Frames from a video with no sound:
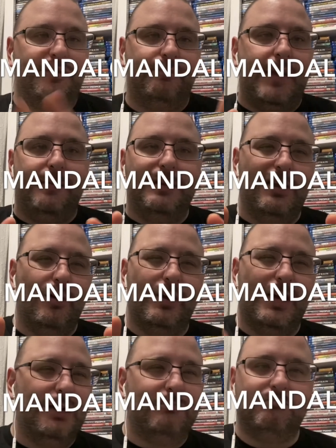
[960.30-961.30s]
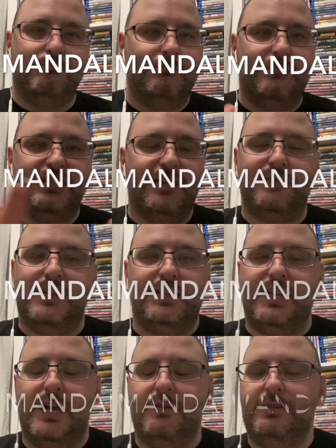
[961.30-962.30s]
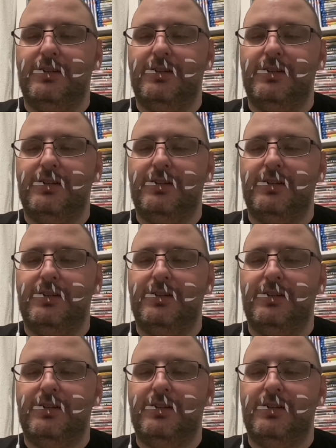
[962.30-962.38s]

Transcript: Baby Yoda and stuff like that.